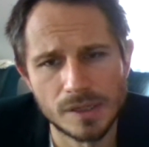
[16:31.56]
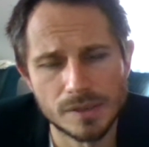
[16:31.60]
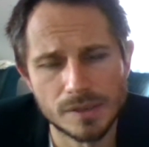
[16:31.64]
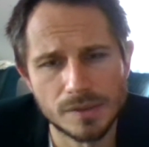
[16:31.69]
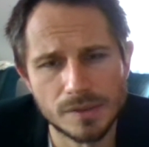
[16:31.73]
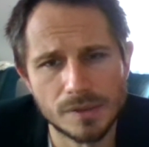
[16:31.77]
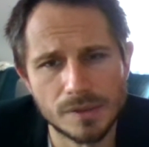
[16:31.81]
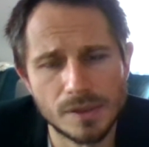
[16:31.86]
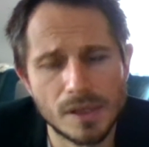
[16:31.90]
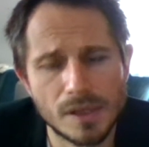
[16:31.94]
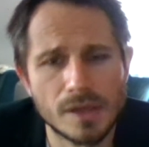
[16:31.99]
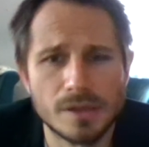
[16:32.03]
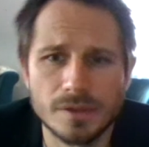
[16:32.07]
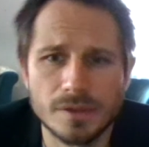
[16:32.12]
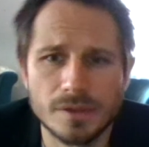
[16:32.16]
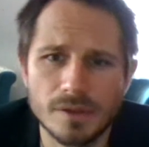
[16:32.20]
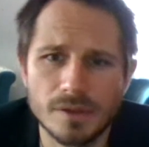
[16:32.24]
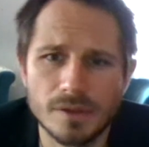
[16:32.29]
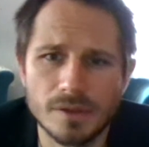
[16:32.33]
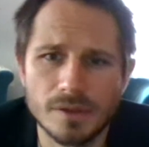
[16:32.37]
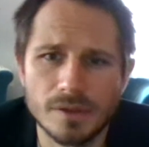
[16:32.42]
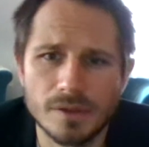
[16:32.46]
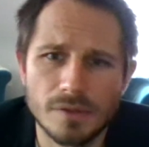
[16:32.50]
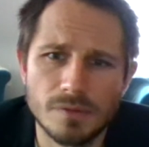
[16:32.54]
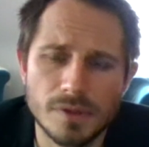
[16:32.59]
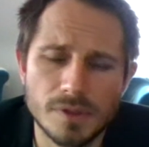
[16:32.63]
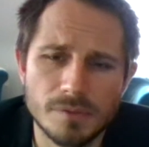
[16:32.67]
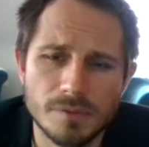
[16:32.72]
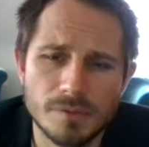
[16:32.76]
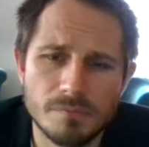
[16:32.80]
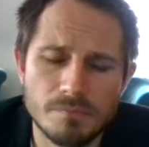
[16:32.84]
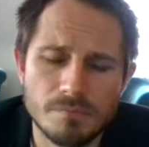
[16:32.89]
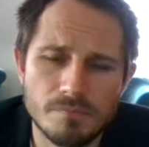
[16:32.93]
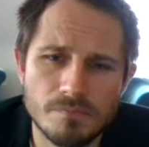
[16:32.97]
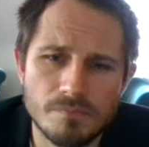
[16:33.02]
yeah, have
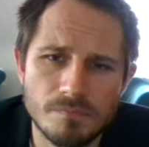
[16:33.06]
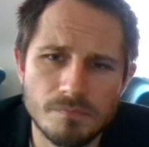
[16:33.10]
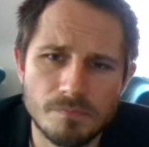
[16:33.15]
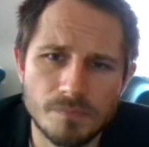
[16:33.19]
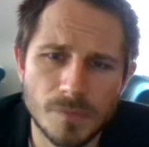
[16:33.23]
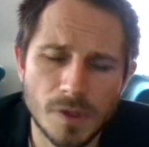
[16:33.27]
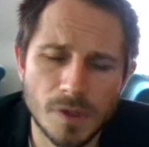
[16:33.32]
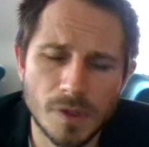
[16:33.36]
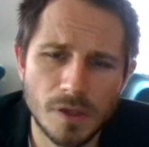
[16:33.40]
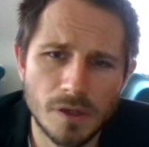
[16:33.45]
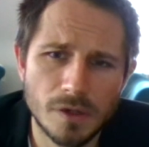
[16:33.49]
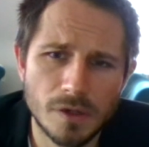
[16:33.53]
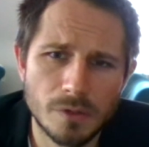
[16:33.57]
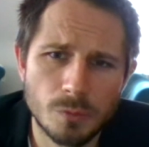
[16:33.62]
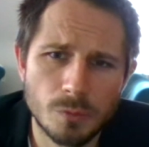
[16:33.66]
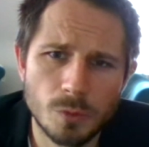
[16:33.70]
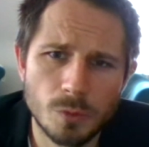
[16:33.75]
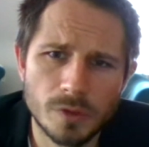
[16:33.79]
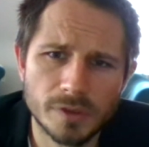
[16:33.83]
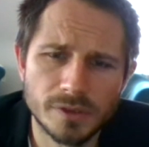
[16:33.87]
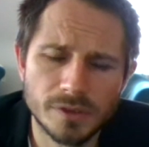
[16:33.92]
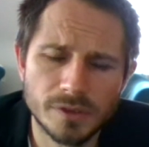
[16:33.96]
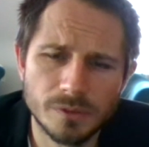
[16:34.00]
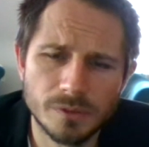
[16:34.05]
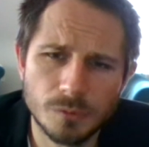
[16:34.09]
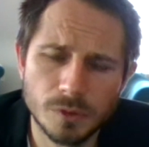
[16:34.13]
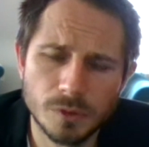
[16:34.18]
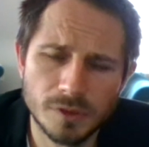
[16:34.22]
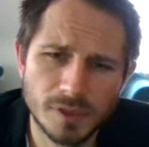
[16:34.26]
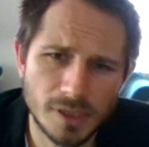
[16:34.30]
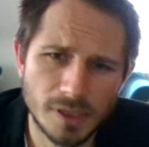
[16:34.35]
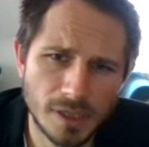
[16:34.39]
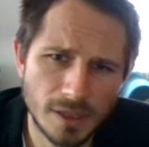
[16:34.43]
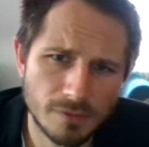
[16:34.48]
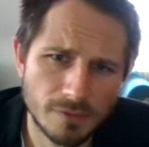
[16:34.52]
hear what
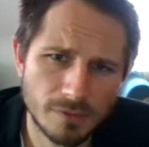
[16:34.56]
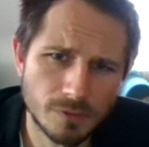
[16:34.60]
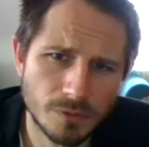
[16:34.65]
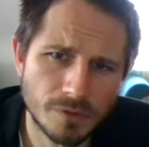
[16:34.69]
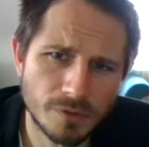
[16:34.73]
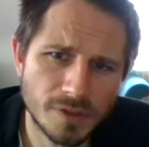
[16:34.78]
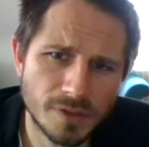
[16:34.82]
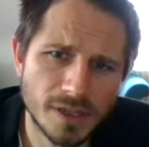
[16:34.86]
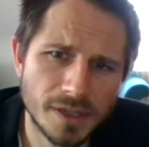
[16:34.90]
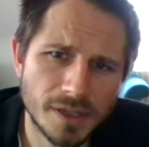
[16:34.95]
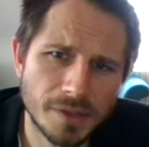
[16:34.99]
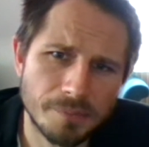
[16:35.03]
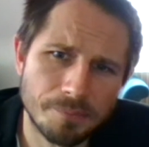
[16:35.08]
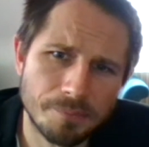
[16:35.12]
they have to say.